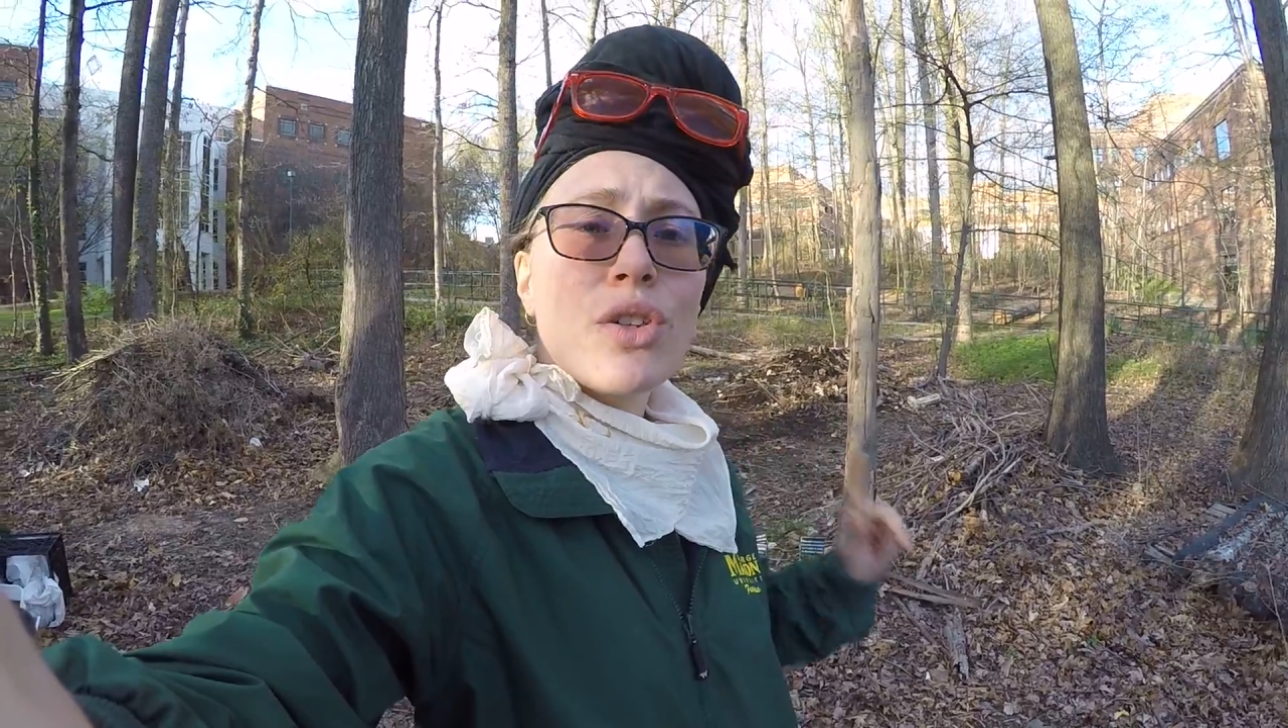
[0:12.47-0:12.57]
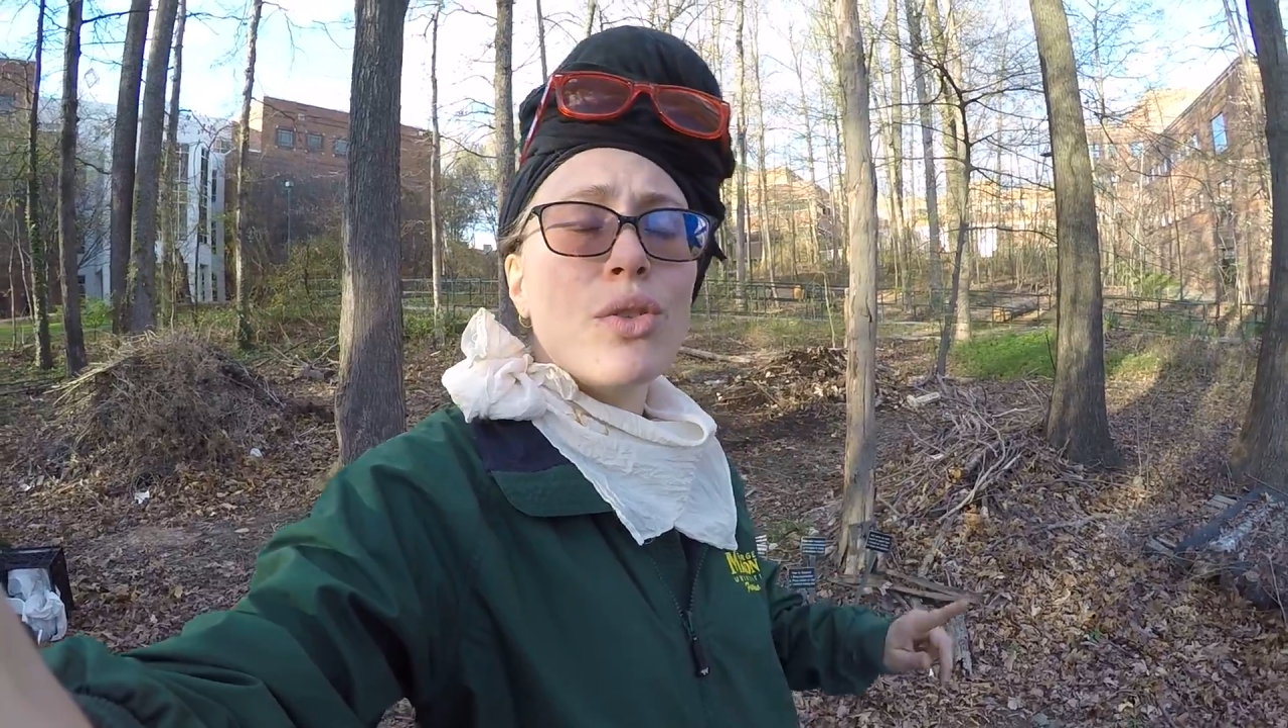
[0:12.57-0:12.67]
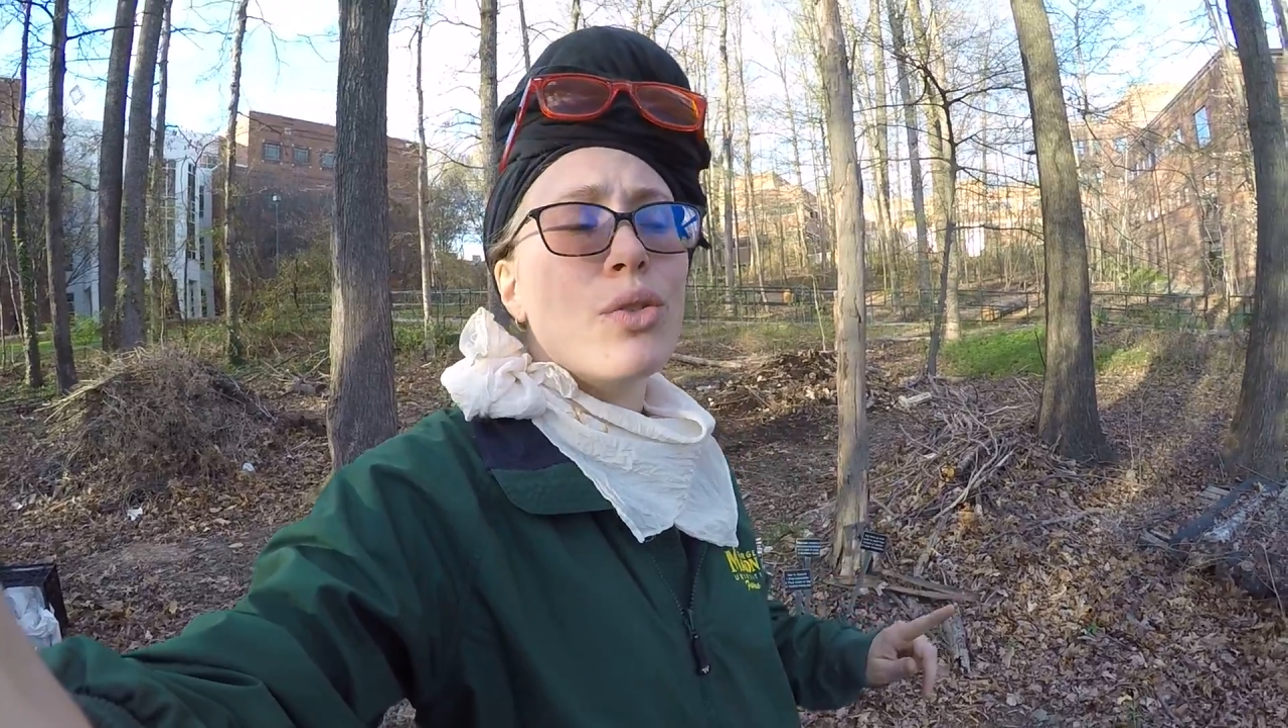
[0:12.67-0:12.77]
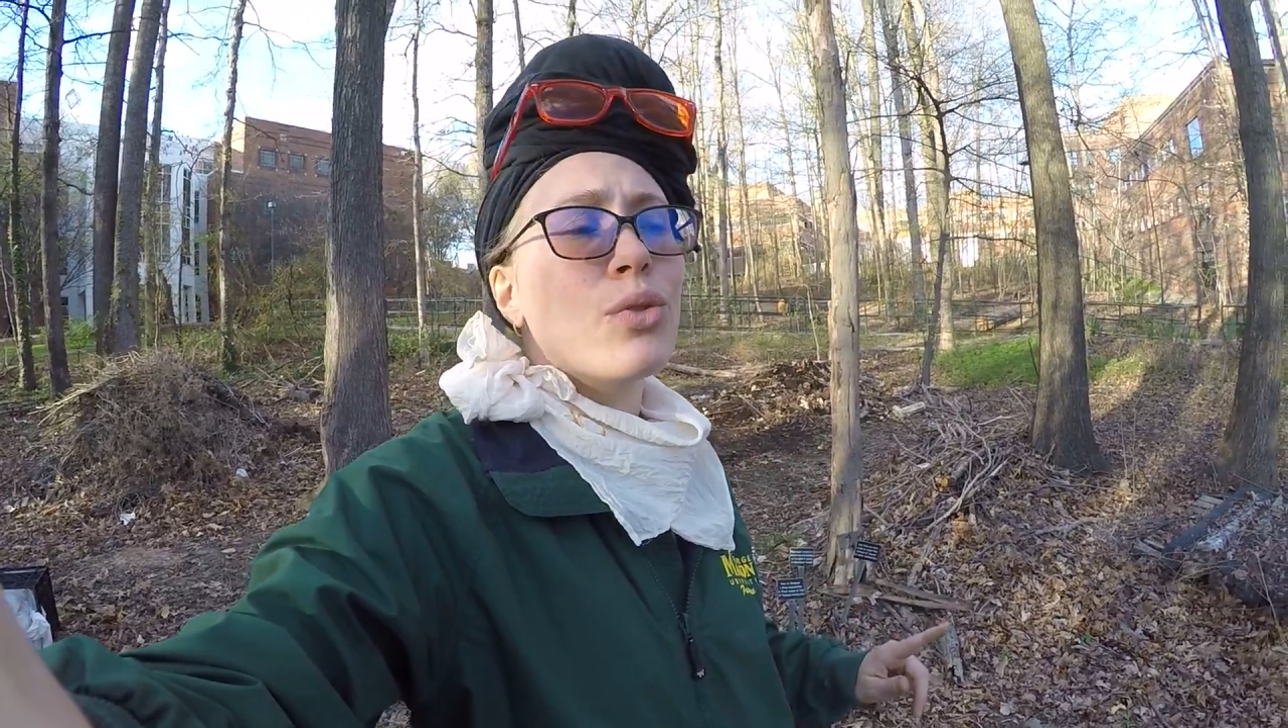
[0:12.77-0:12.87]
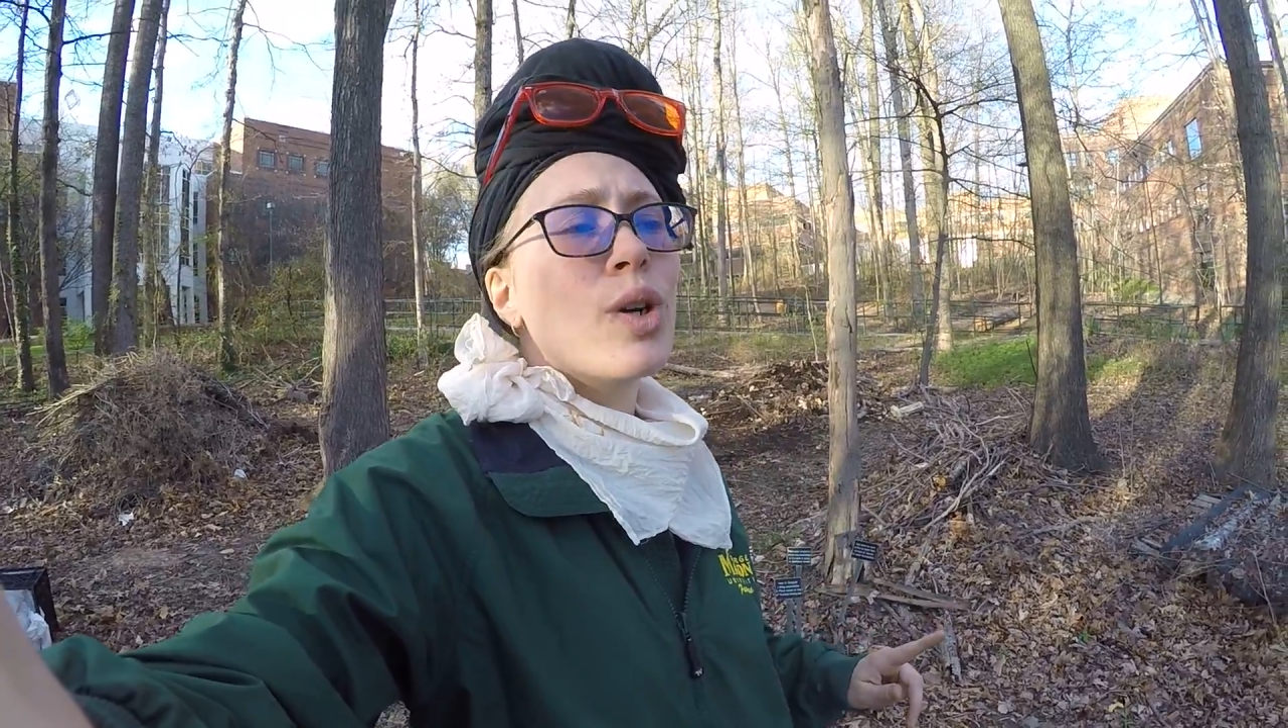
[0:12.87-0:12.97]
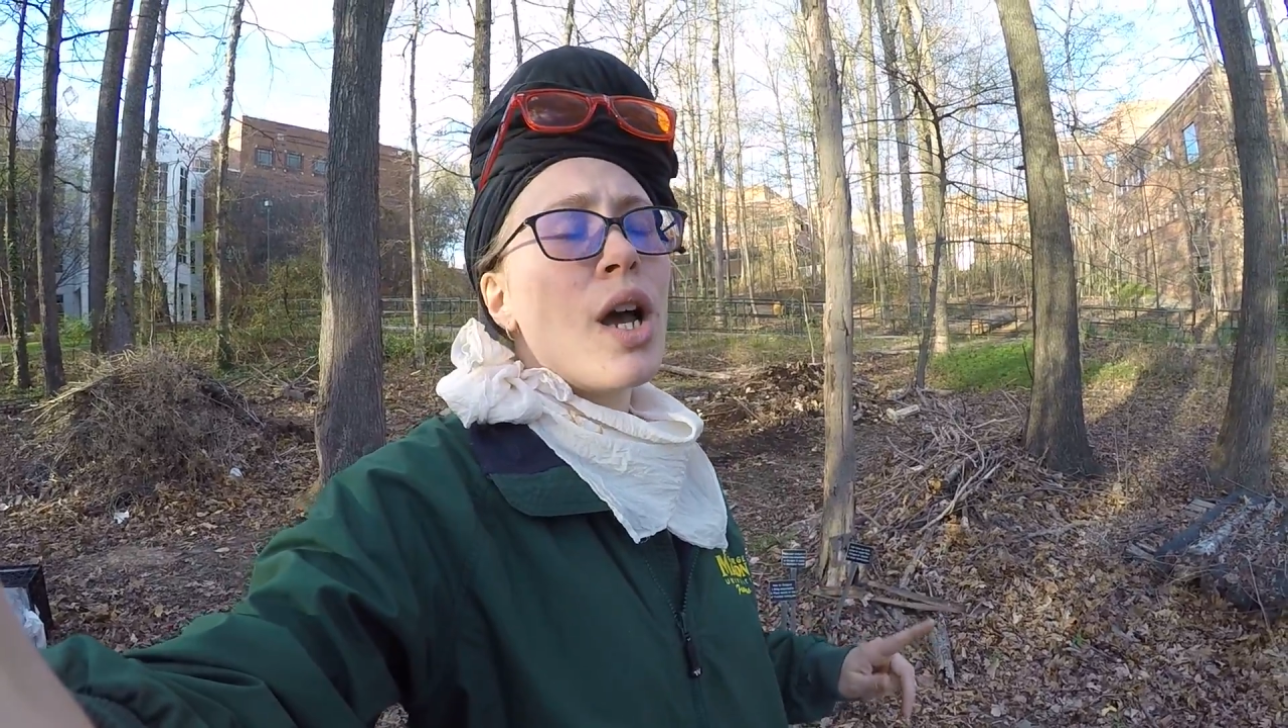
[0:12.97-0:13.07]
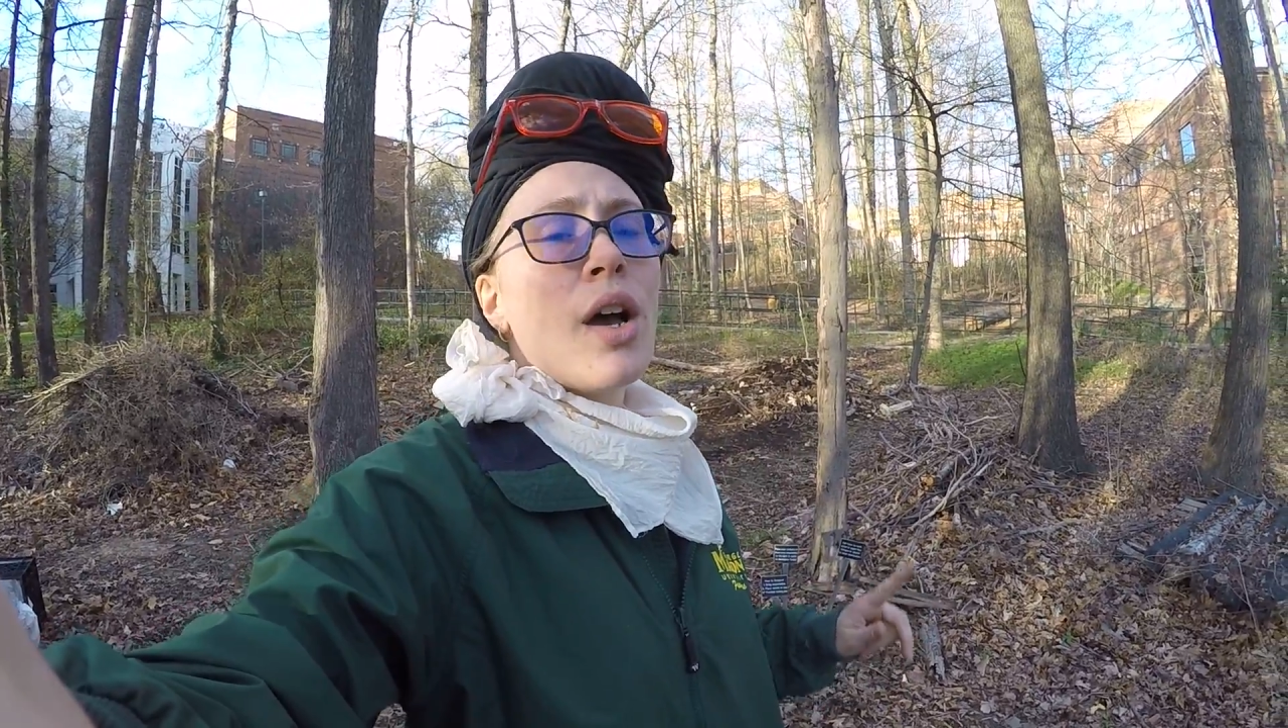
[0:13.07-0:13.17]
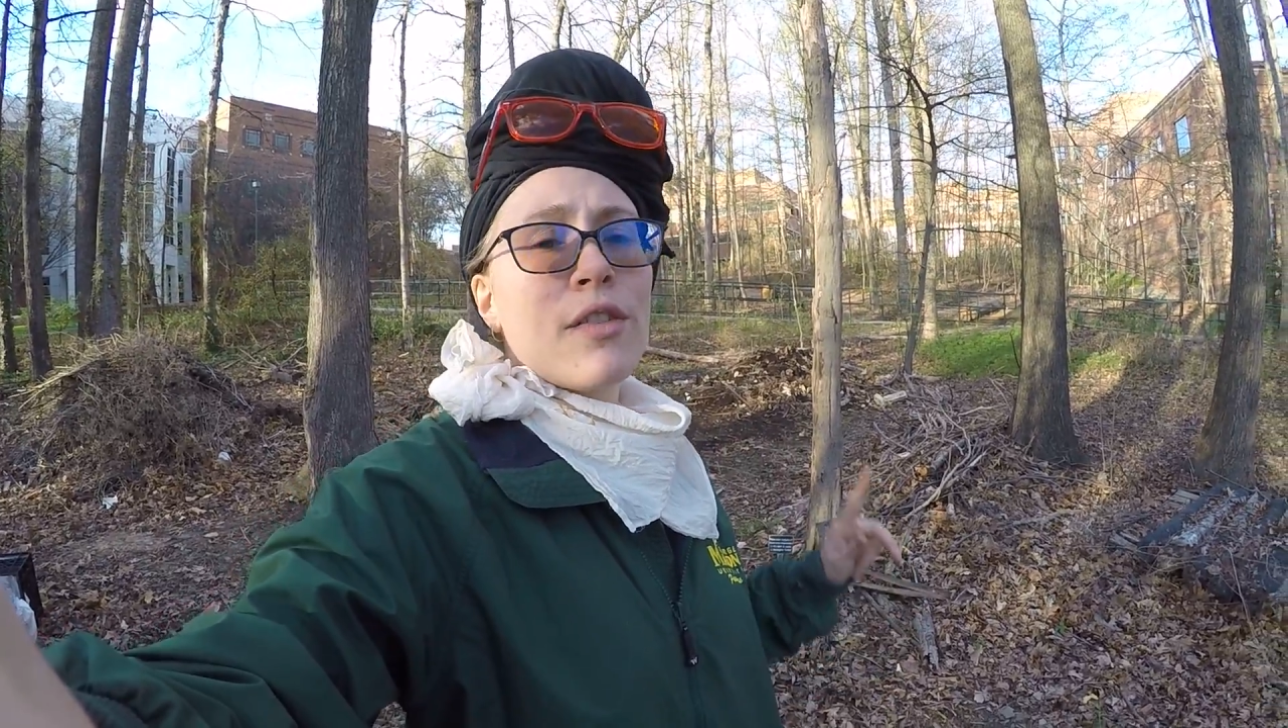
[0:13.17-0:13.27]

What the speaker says: do